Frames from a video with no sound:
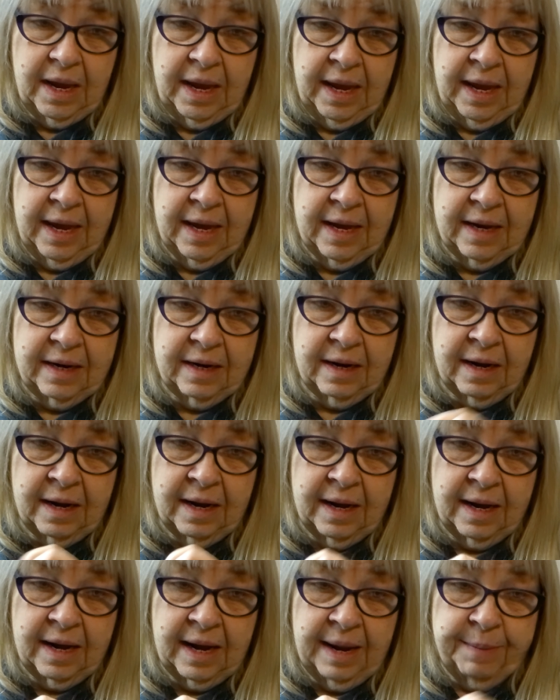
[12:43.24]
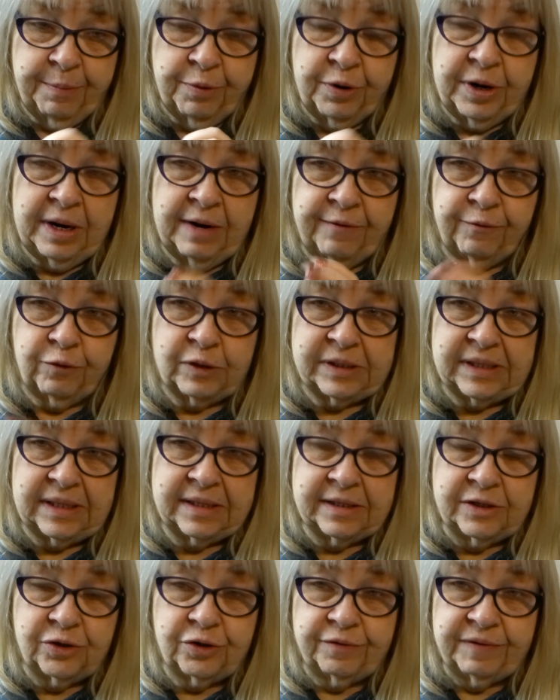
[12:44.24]
and I put it in for
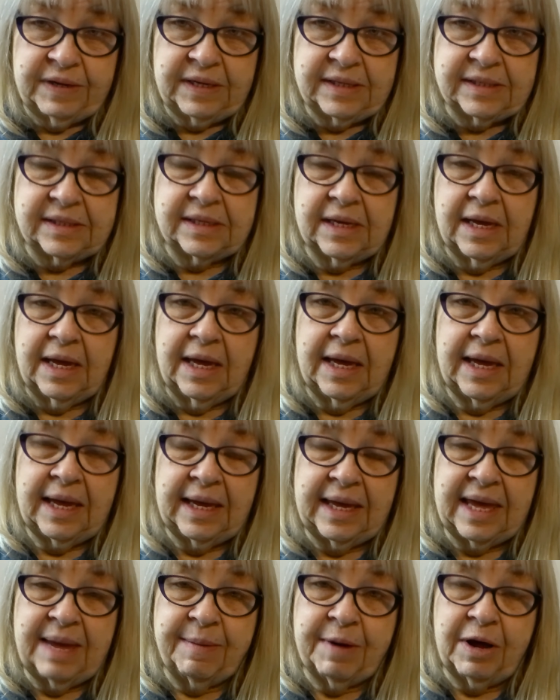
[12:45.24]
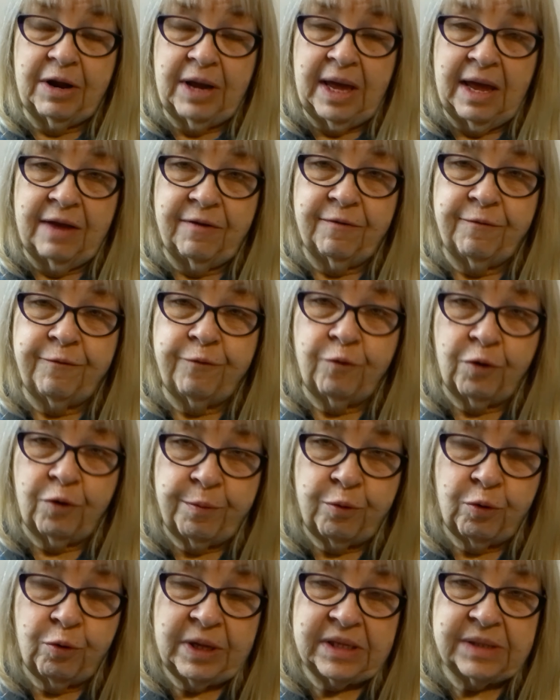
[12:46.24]
6 servings. It came out at 4
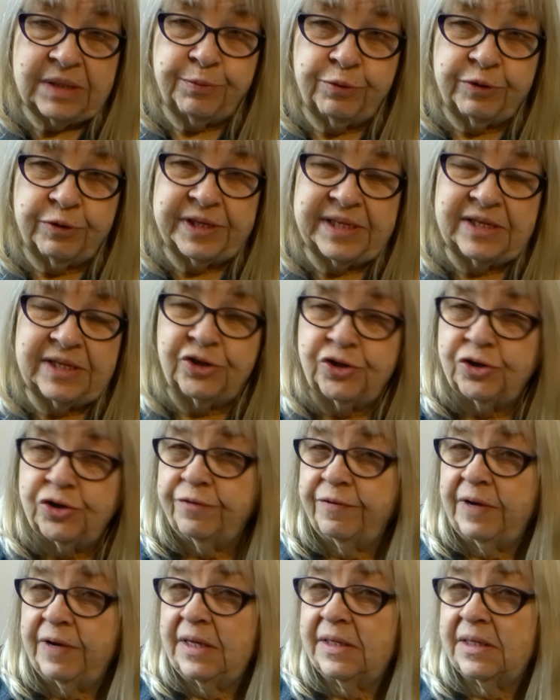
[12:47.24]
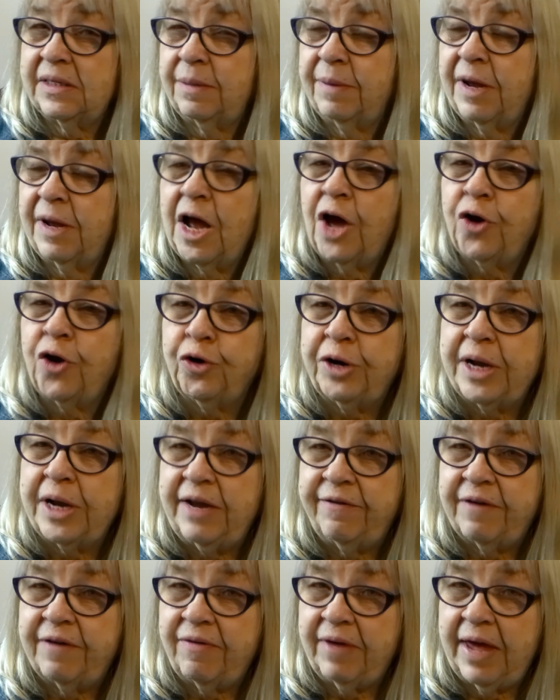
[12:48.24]
points per servings and about
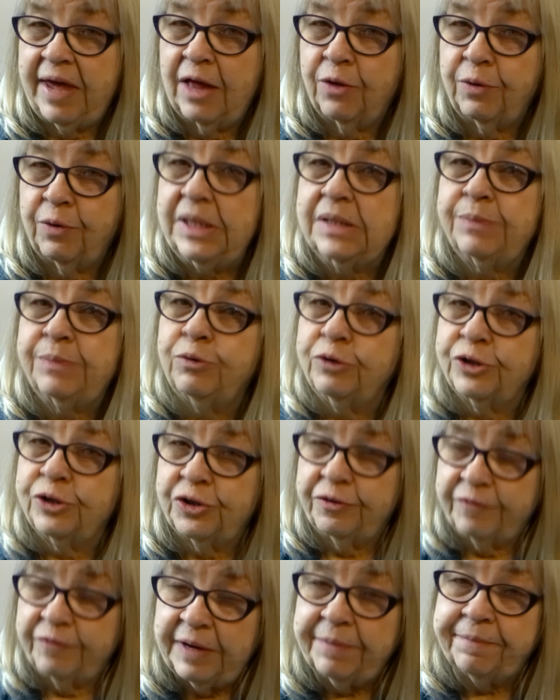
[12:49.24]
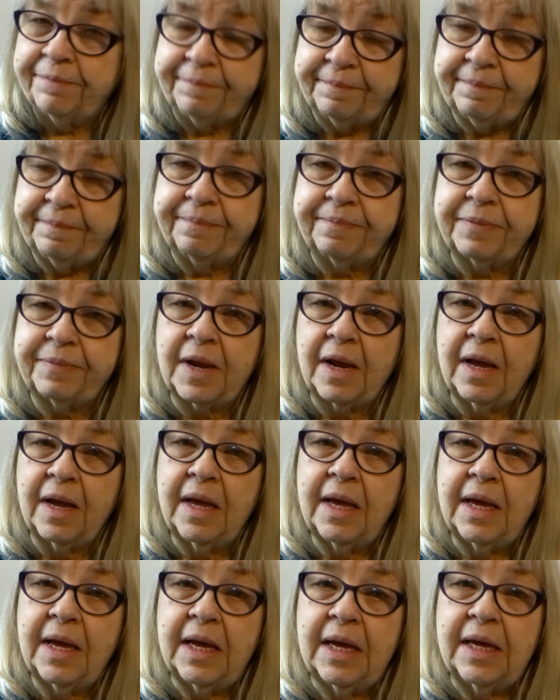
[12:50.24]
195 calories per serving.
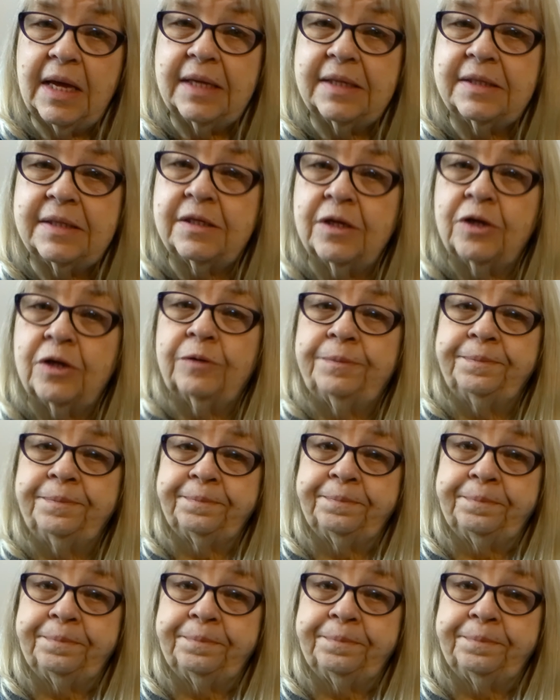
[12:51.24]
So